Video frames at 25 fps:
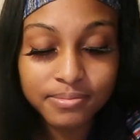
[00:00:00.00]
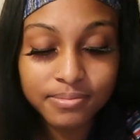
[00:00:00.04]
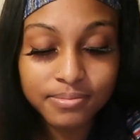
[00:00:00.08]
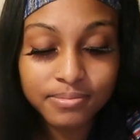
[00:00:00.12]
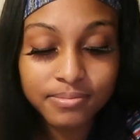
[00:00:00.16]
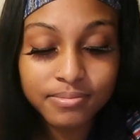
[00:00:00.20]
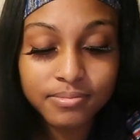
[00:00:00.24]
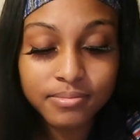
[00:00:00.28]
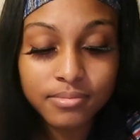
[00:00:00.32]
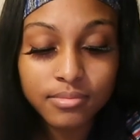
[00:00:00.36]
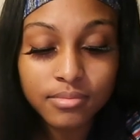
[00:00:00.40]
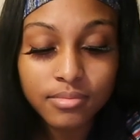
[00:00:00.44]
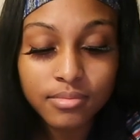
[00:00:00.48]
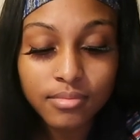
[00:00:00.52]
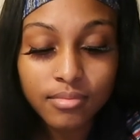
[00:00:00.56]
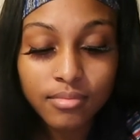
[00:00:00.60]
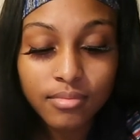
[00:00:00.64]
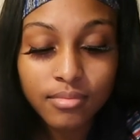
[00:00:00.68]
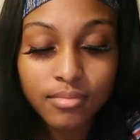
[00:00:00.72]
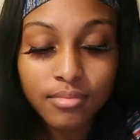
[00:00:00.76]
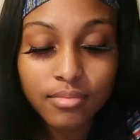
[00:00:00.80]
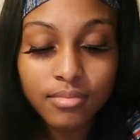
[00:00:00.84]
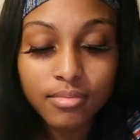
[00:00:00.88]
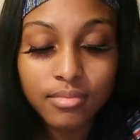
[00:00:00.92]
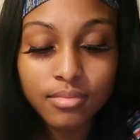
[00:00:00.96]

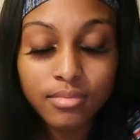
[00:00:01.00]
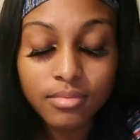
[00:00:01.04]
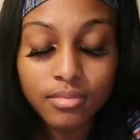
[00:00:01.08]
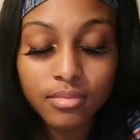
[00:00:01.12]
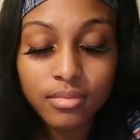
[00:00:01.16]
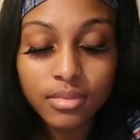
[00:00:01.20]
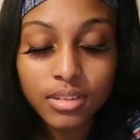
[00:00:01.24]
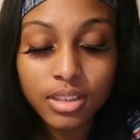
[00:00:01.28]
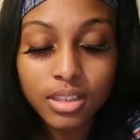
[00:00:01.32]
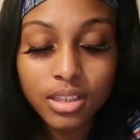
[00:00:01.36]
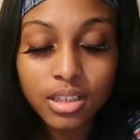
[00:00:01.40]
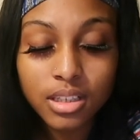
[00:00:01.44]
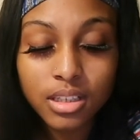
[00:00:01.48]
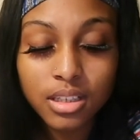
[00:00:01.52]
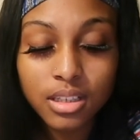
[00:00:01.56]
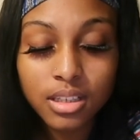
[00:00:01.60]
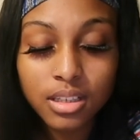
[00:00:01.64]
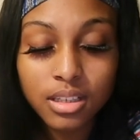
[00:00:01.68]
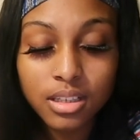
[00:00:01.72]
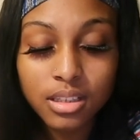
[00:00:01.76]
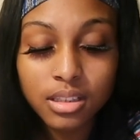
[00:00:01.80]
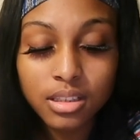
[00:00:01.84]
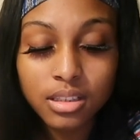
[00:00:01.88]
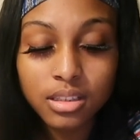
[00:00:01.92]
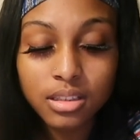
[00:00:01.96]

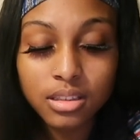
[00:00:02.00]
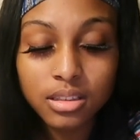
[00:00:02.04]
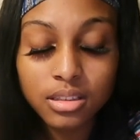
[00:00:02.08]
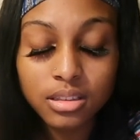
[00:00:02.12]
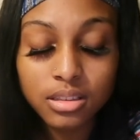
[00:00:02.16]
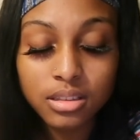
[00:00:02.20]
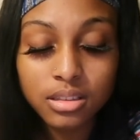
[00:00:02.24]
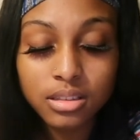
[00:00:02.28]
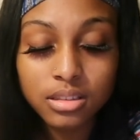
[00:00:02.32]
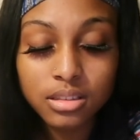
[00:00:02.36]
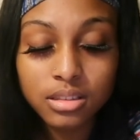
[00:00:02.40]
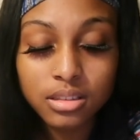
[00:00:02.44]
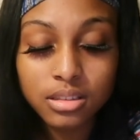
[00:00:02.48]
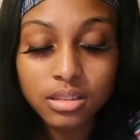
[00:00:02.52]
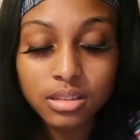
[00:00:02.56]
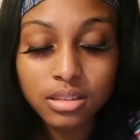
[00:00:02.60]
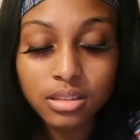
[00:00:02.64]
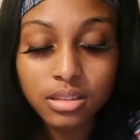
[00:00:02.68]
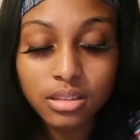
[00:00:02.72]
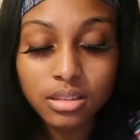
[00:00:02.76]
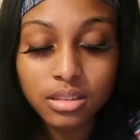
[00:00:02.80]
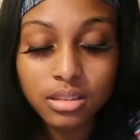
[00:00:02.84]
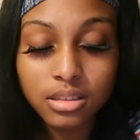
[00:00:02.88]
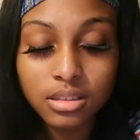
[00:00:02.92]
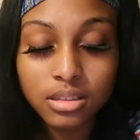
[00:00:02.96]

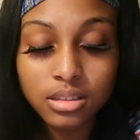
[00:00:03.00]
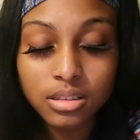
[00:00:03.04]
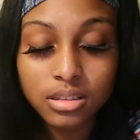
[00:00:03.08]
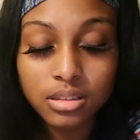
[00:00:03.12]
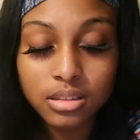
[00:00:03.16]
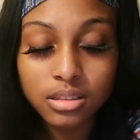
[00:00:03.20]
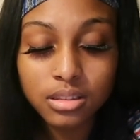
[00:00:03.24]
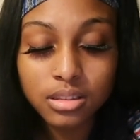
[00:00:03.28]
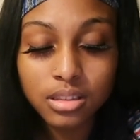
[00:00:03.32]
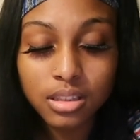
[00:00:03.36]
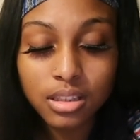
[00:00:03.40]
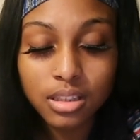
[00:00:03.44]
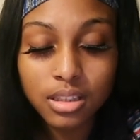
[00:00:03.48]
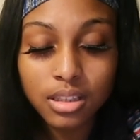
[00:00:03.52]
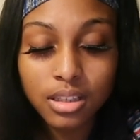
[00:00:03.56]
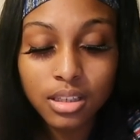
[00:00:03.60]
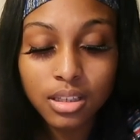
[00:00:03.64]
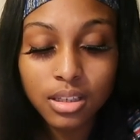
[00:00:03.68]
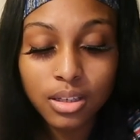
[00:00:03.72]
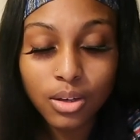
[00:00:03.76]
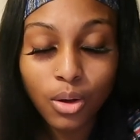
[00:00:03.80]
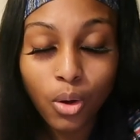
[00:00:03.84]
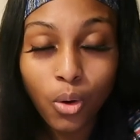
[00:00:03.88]
[no speech]